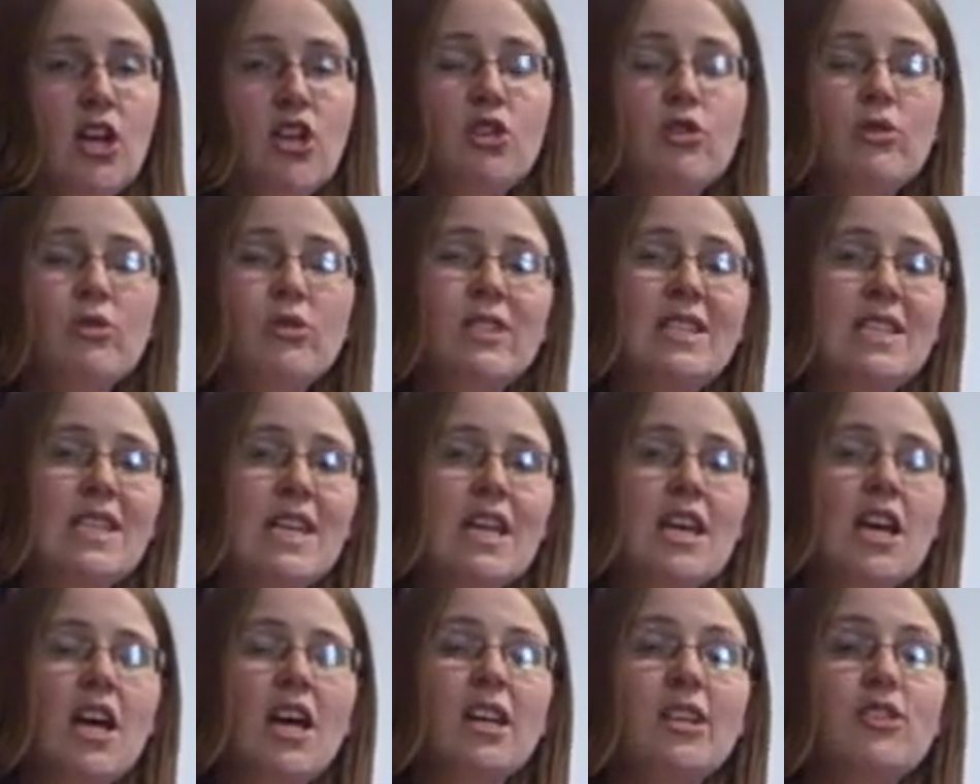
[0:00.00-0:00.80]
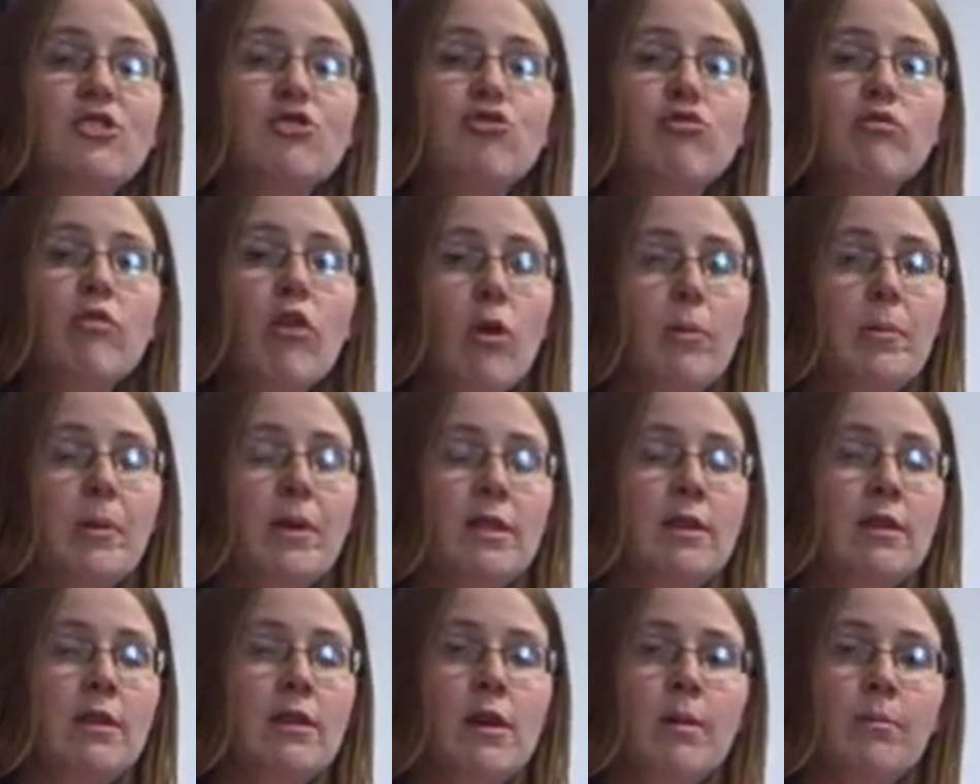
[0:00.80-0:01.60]
You'll see a
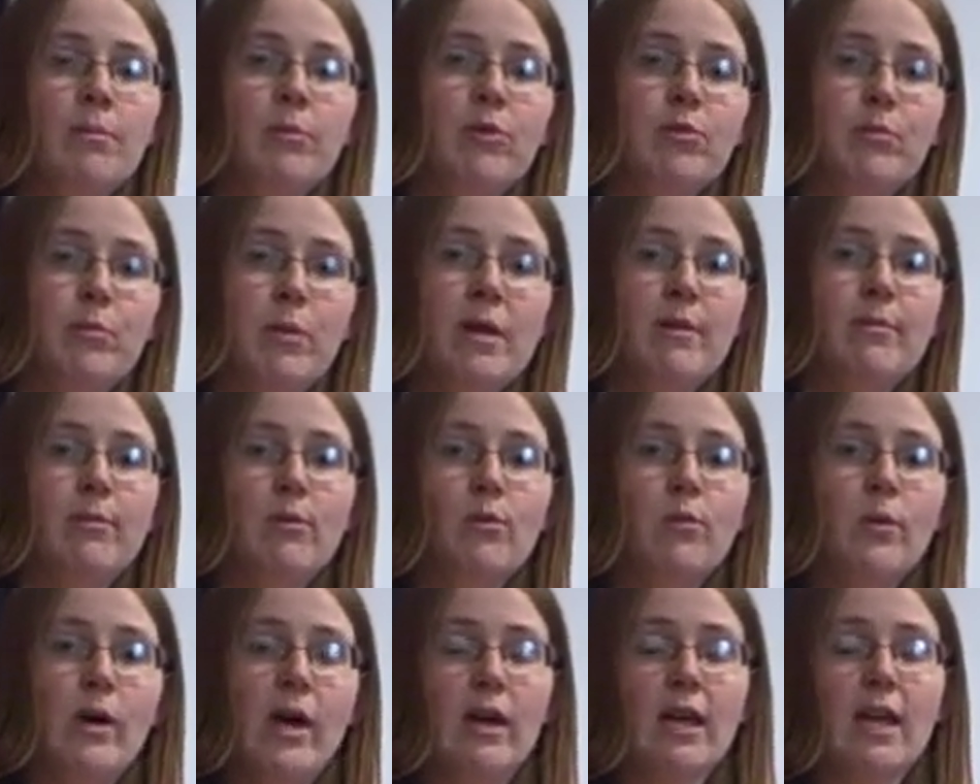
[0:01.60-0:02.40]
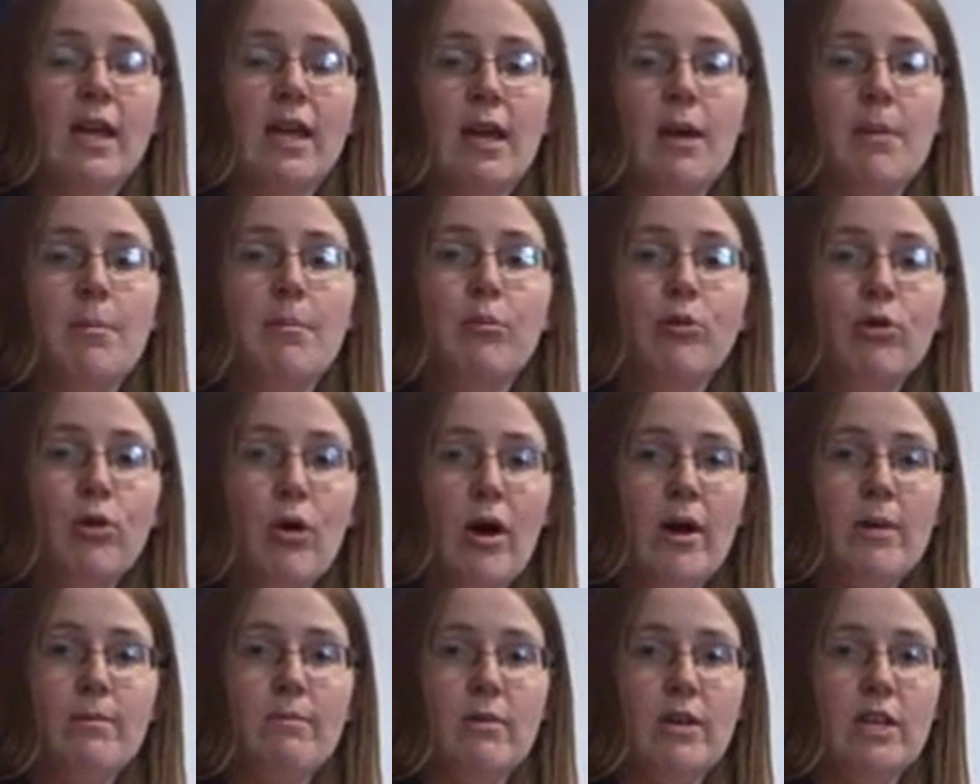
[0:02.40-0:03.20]
drop in the number of people working in
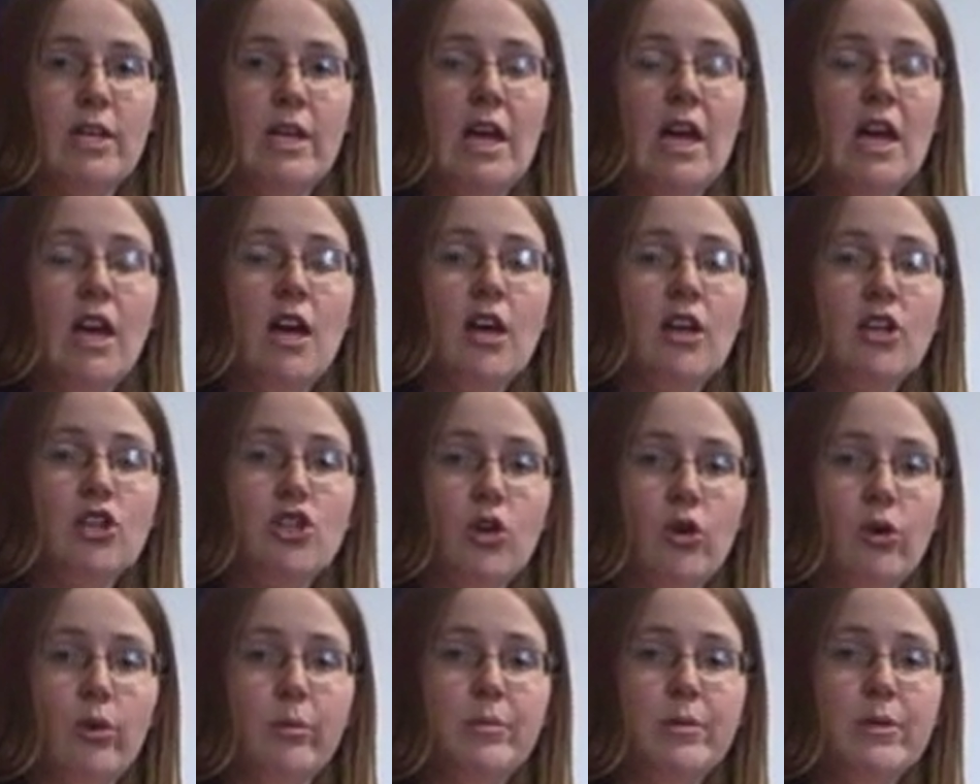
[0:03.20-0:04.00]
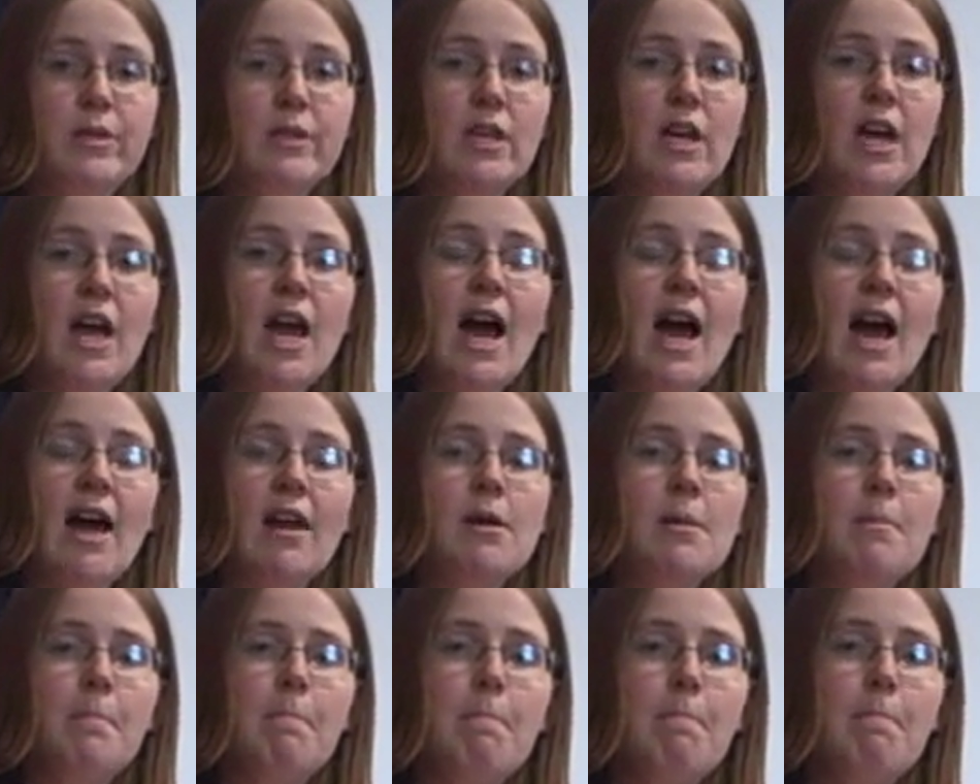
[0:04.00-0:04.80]
primary jobs
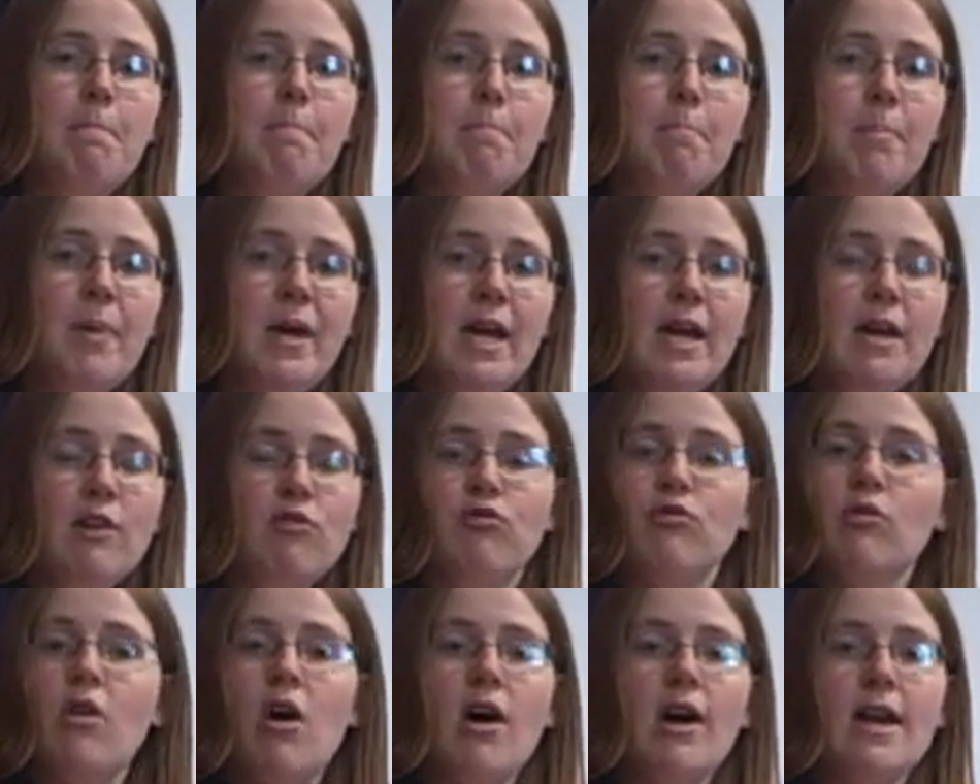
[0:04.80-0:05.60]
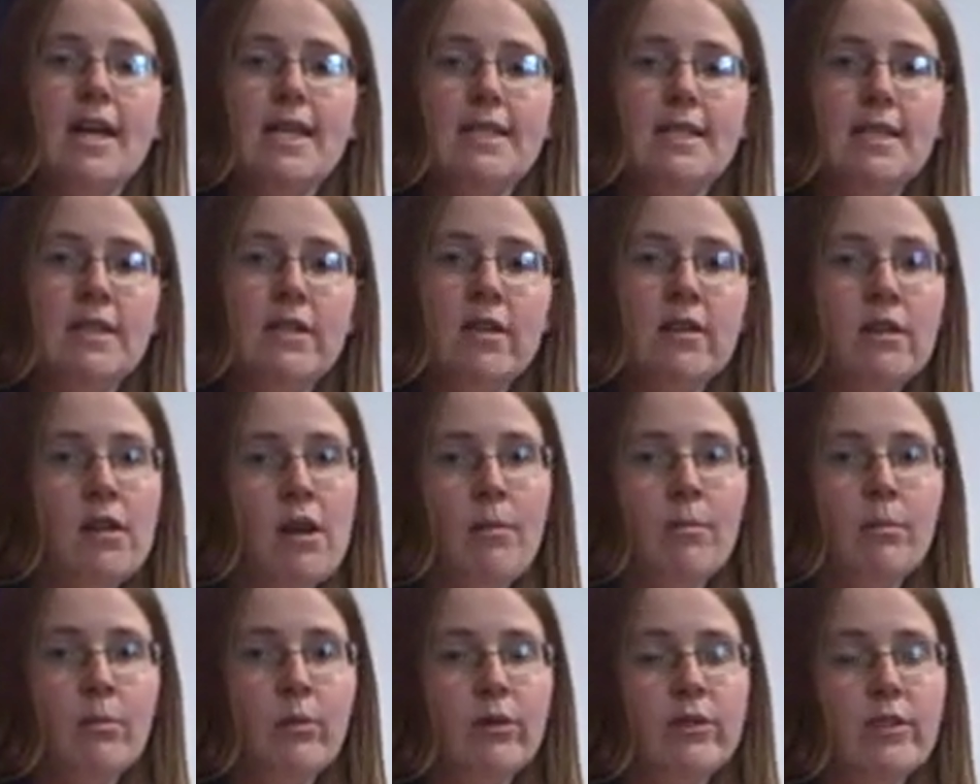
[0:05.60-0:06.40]
and a big rise in the
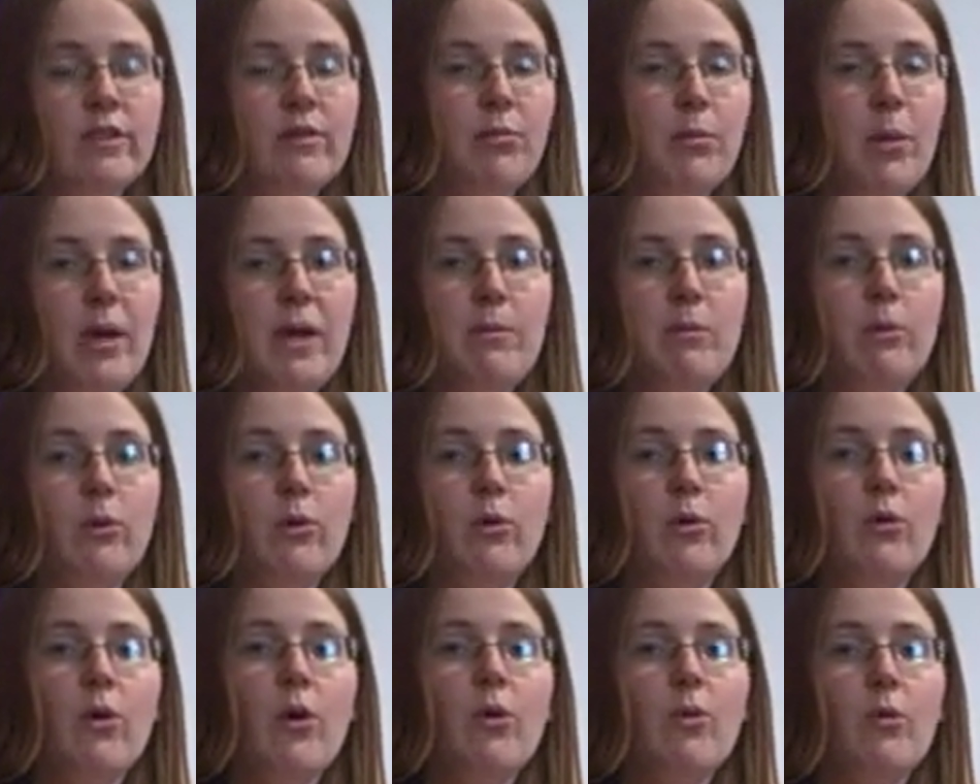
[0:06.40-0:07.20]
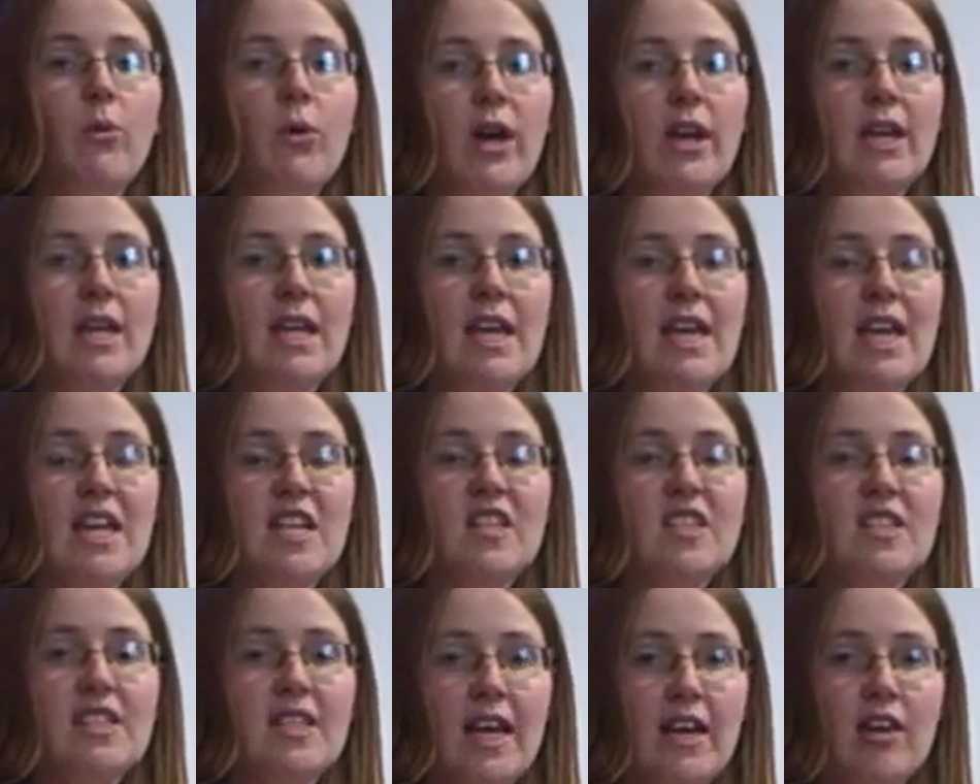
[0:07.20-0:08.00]
numbers of people working
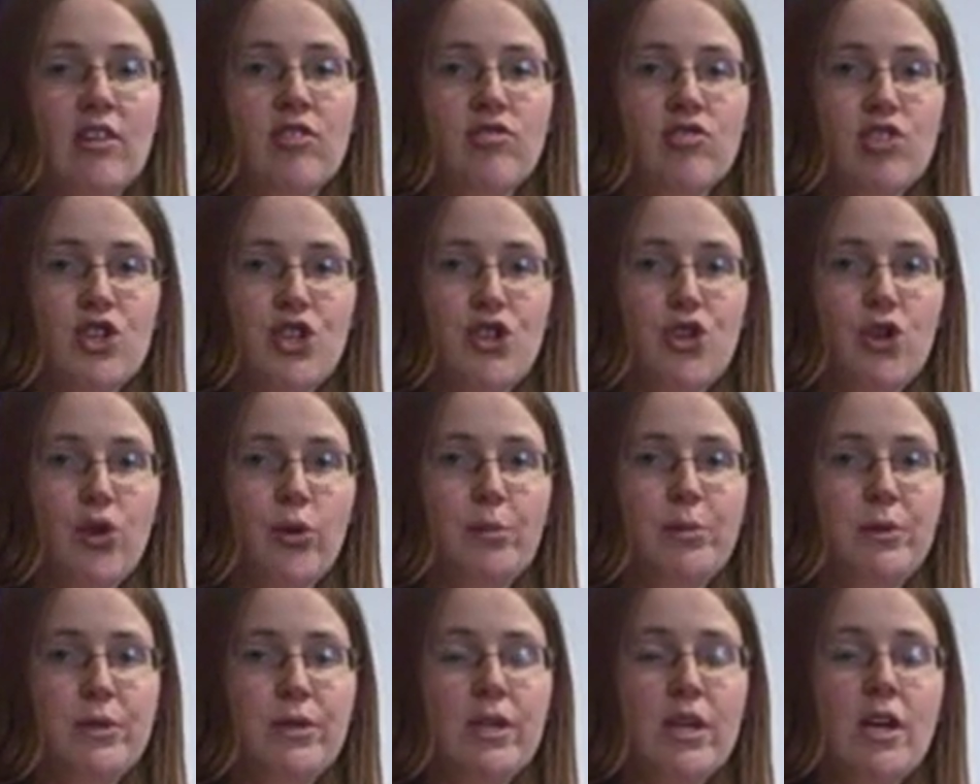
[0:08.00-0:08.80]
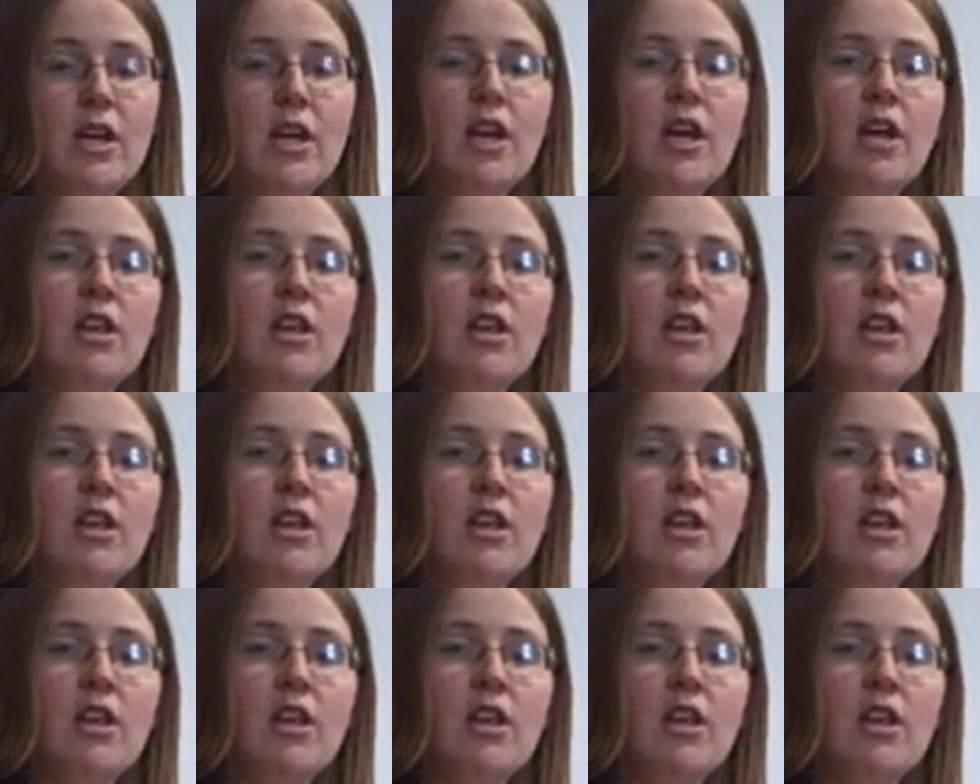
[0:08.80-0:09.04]
in secondary jobs.